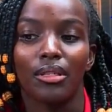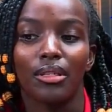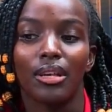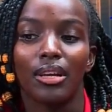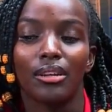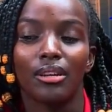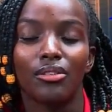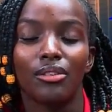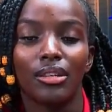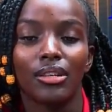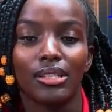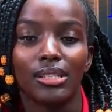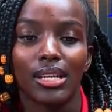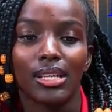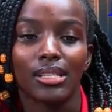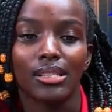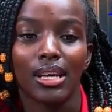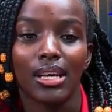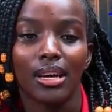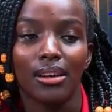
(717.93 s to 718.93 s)
the
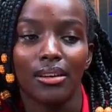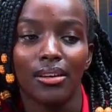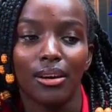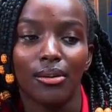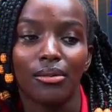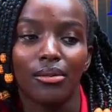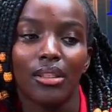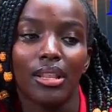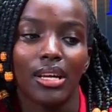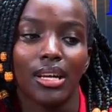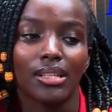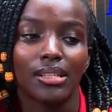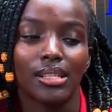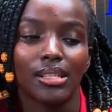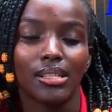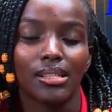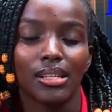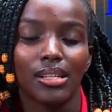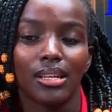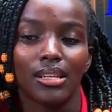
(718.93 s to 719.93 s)
doctors carry out the
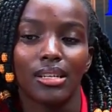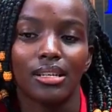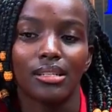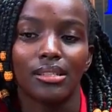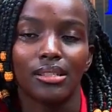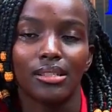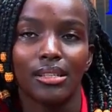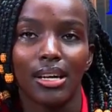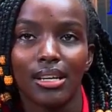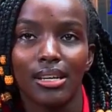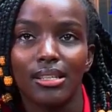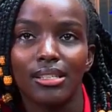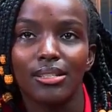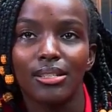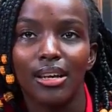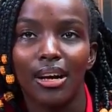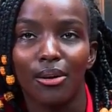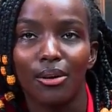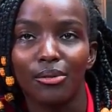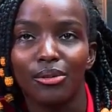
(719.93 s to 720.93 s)
test it
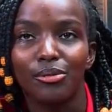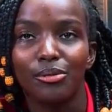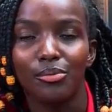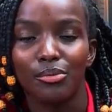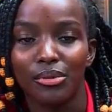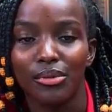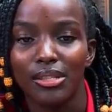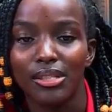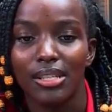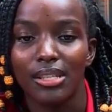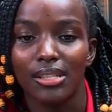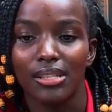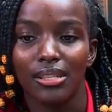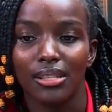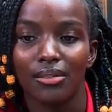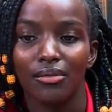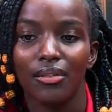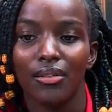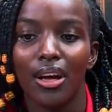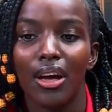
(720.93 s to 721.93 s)
turns out
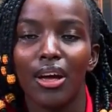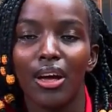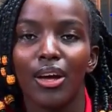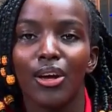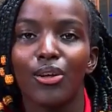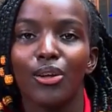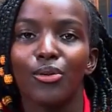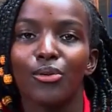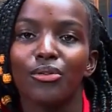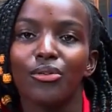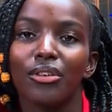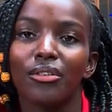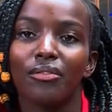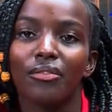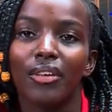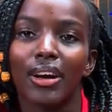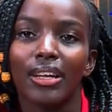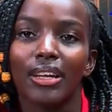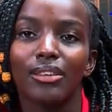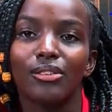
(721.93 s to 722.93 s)
positive, you're
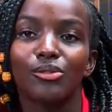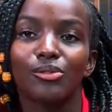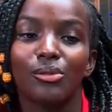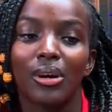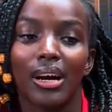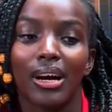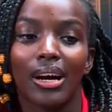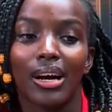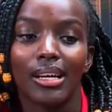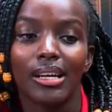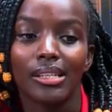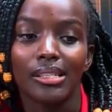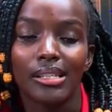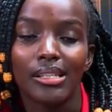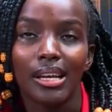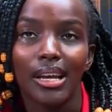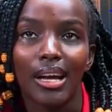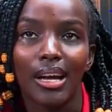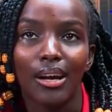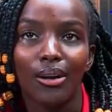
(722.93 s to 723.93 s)
referred to a
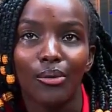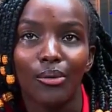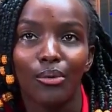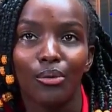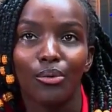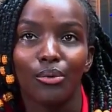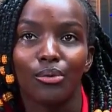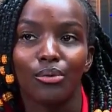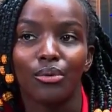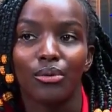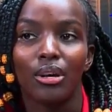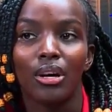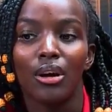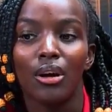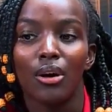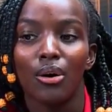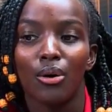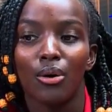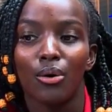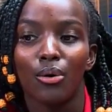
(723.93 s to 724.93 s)
counselor
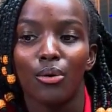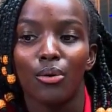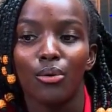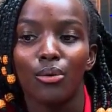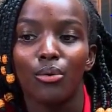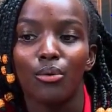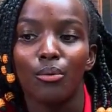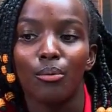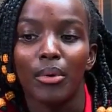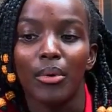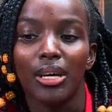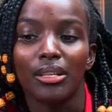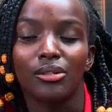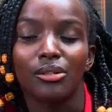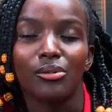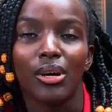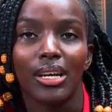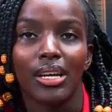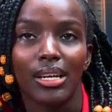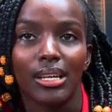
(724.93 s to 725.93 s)
who
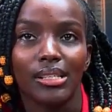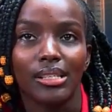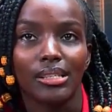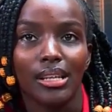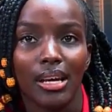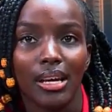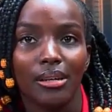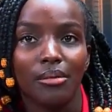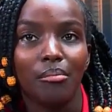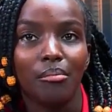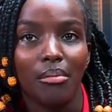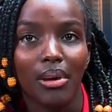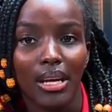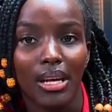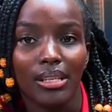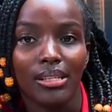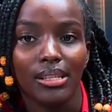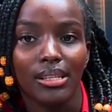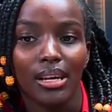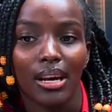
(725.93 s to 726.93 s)
makes you understand
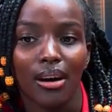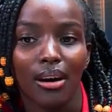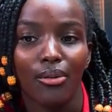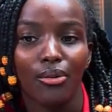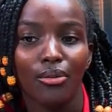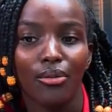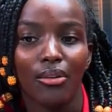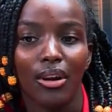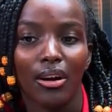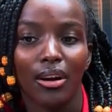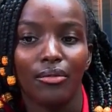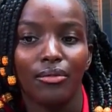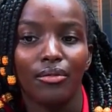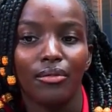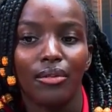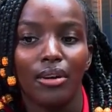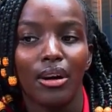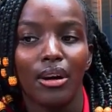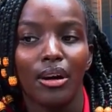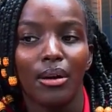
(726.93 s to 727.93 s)
better or
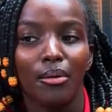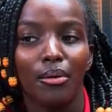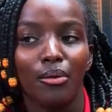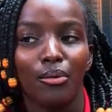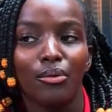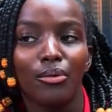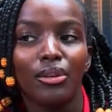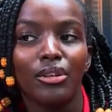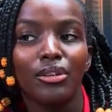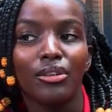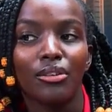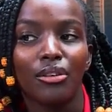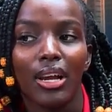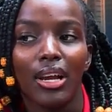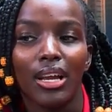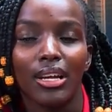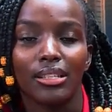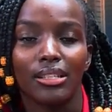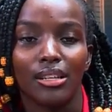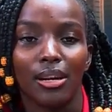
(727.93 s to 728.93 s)
have good
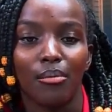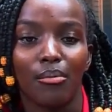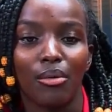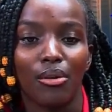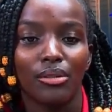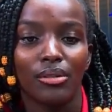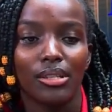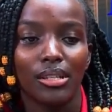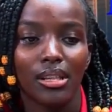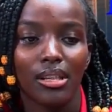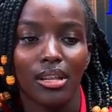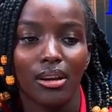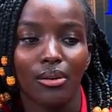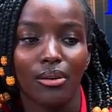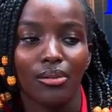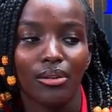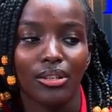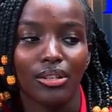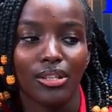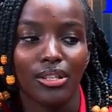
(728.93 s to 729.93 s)
knowledge about the
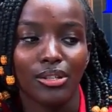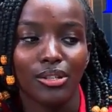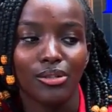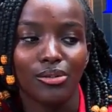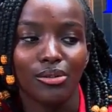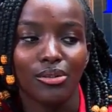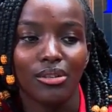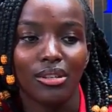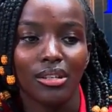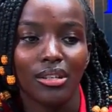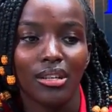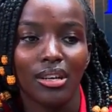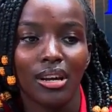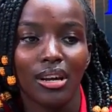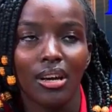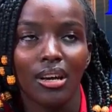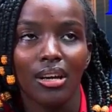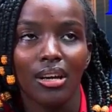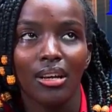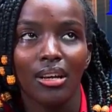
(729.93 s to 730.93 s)
condition.
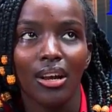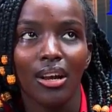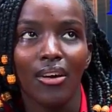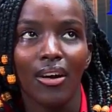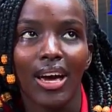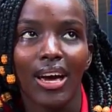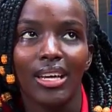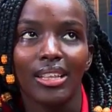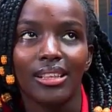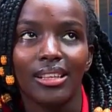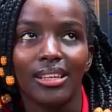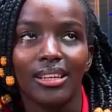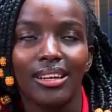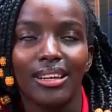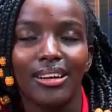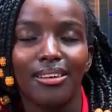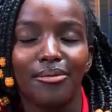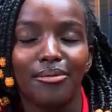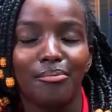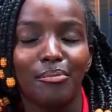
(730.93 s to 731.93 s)
Now, I
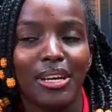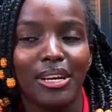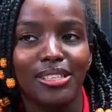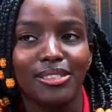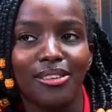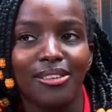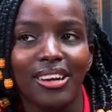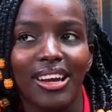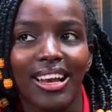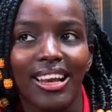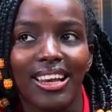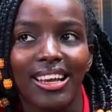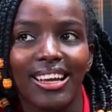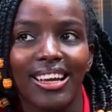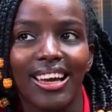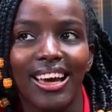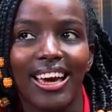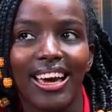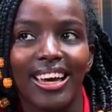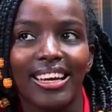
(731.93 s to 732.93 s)
think
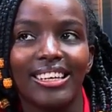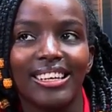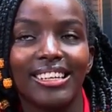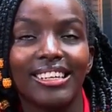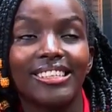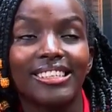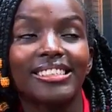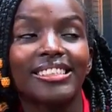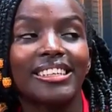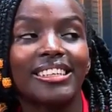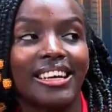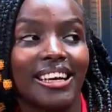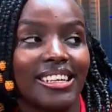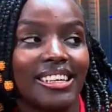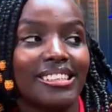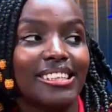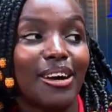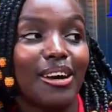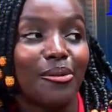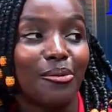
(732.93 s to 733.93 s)
personally, I didn't
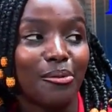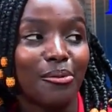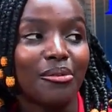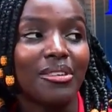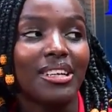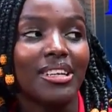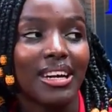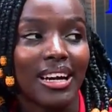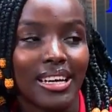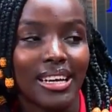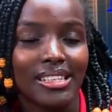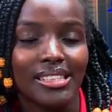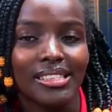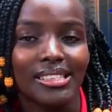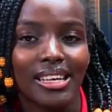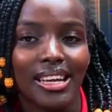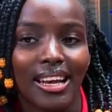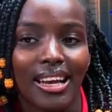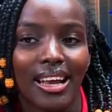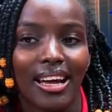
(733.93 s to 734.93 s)
get a good
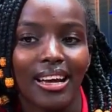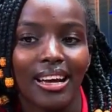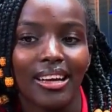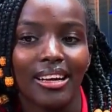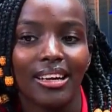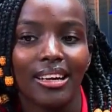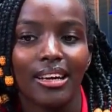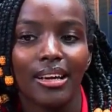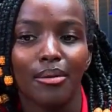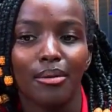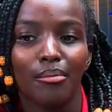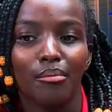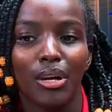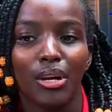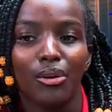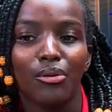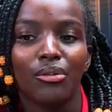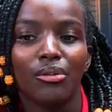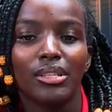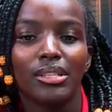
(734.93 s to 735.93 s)
counselor
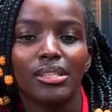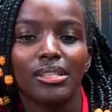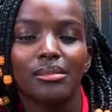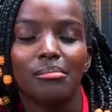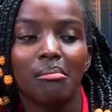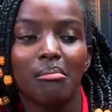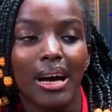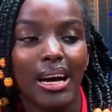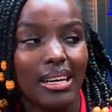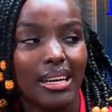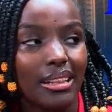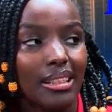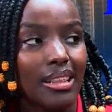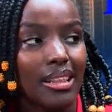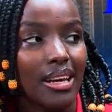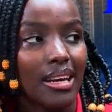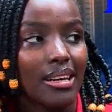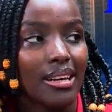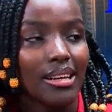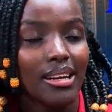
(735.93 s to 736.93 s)
because
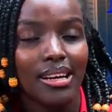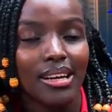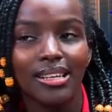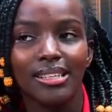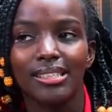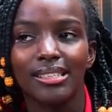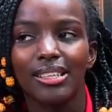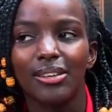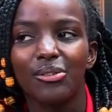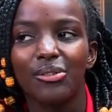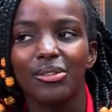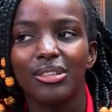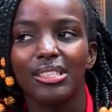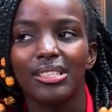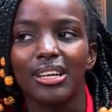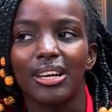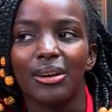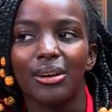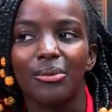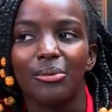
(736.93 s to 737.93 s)
back then, sickle
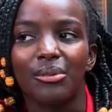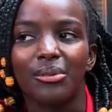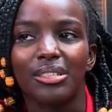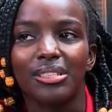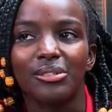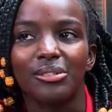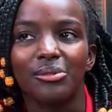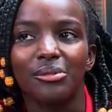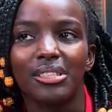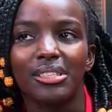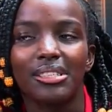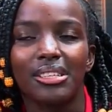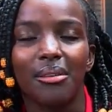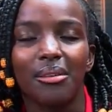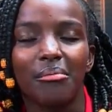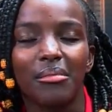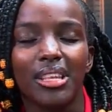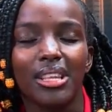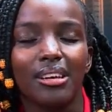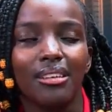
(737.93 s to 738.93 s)
cell was not
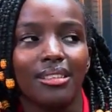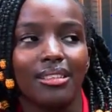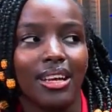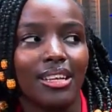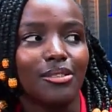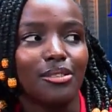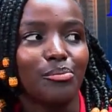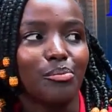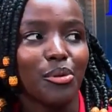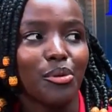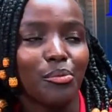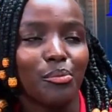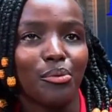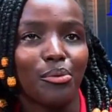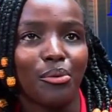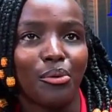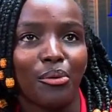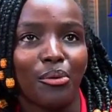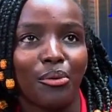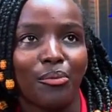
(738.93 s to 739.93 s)
something that
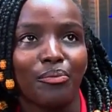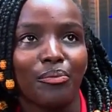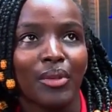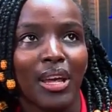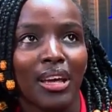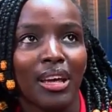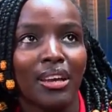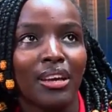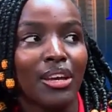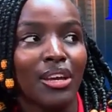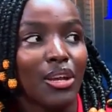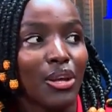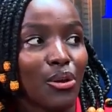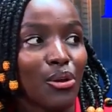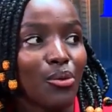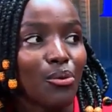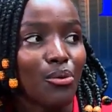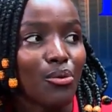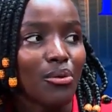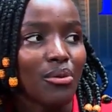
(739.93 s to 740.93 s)
people
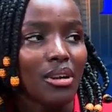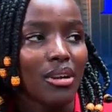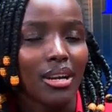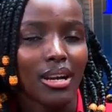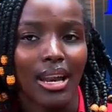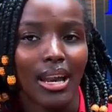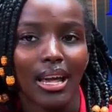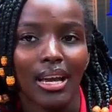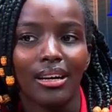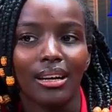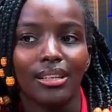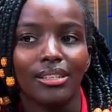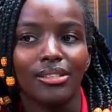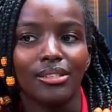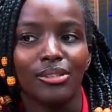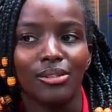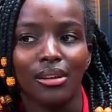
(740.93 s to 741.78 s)
knew. Like